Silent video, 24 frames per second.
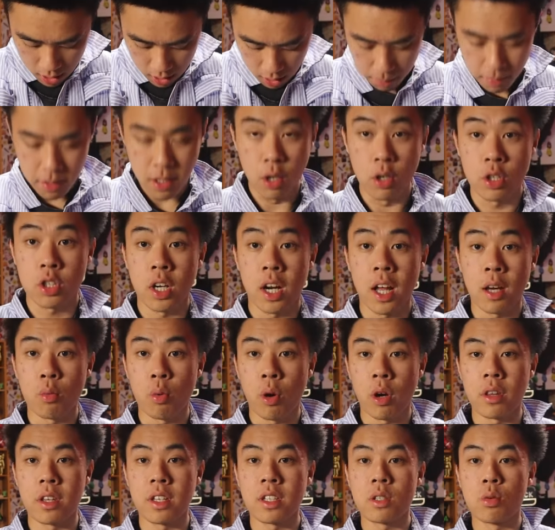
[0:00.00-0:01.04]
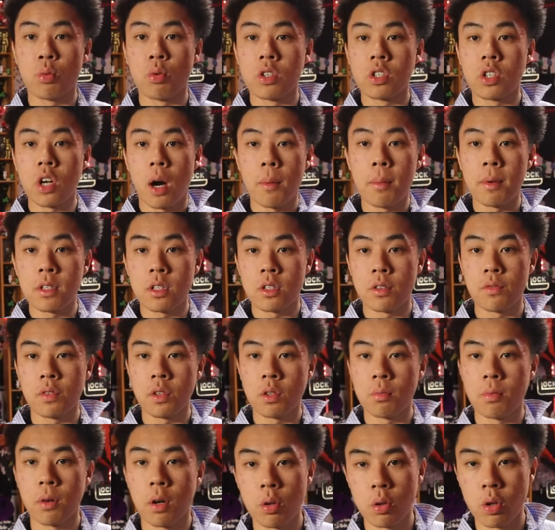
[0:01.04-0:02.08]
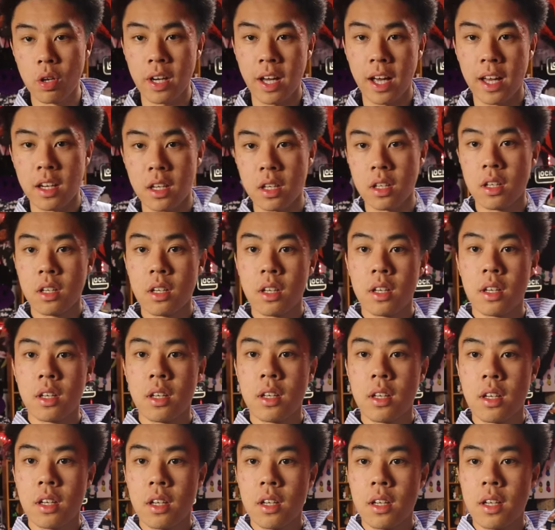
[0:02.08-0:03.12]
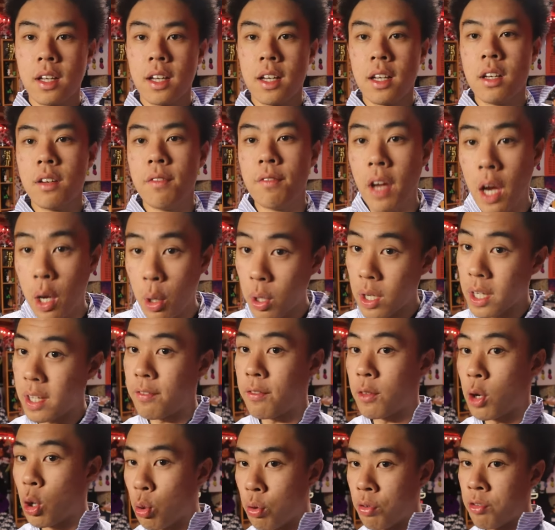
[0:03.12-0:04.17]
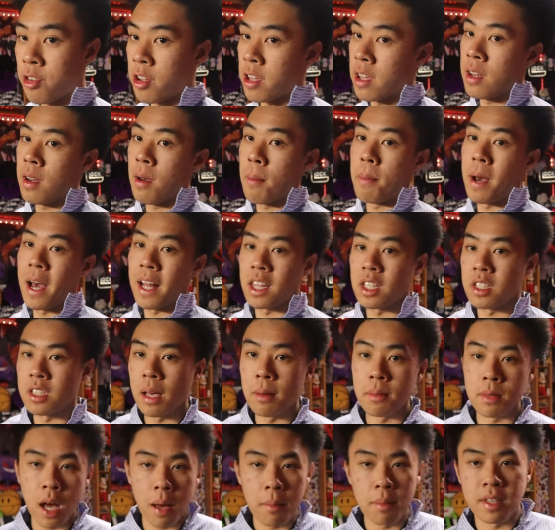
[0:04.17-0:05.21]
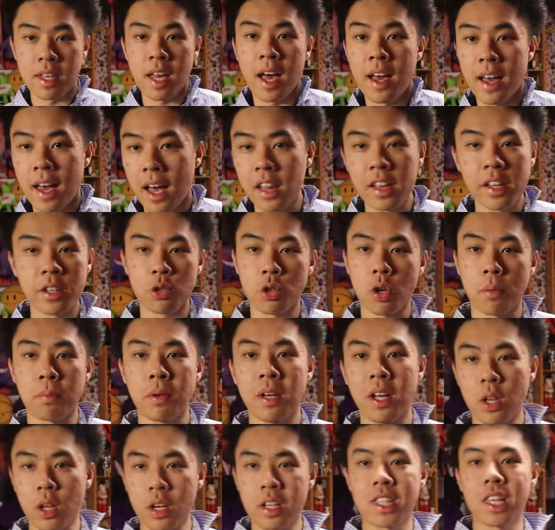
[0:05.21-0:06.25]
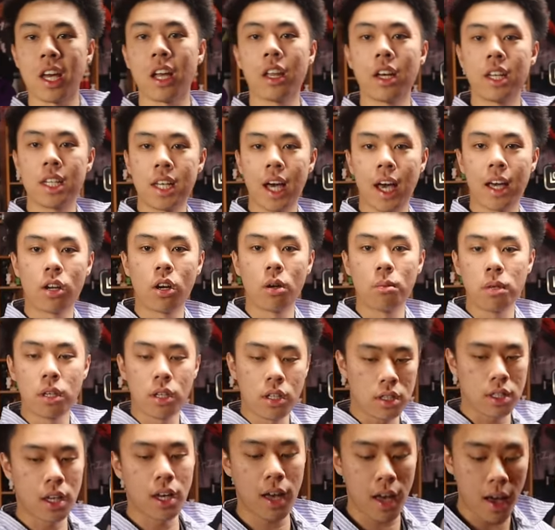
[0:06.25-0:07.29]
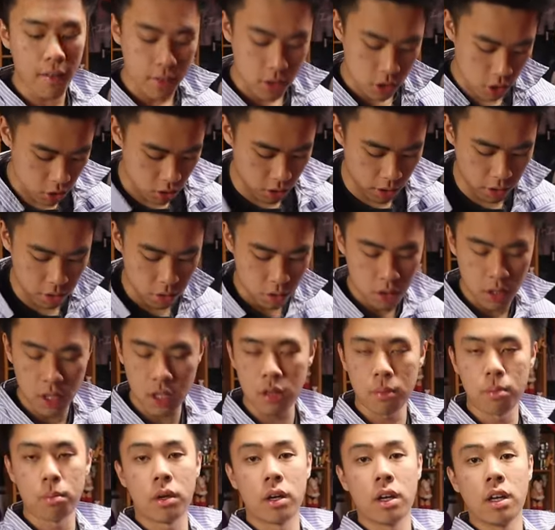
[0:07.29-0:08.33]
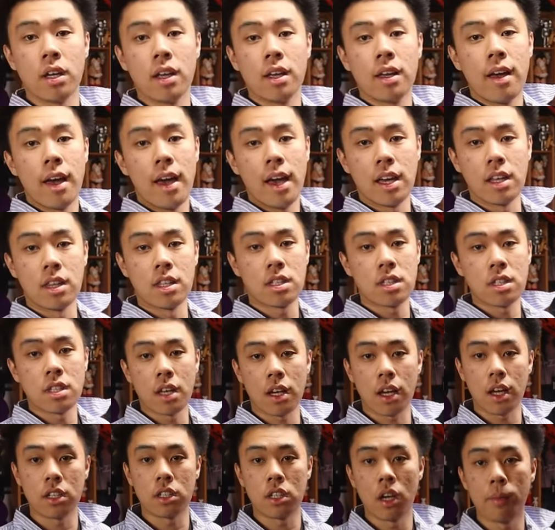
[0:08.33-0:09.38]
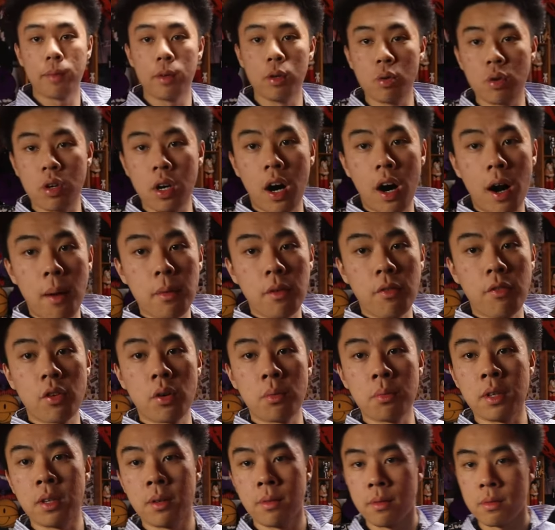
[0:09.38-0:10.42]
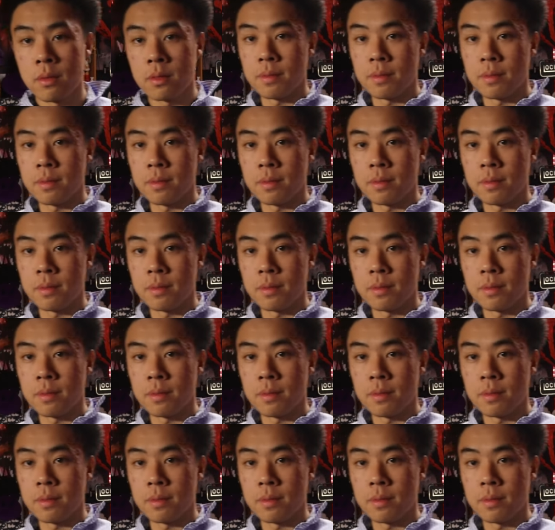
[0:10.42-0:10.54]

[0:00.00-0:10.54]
Let me know, should I wear this to a job interview, bro? Look at it. Very goofy, but at the same time, it's hella drippy. It looks hella tight on me because I have a shirt underneath, but hey, this is like a W cop, you feel me?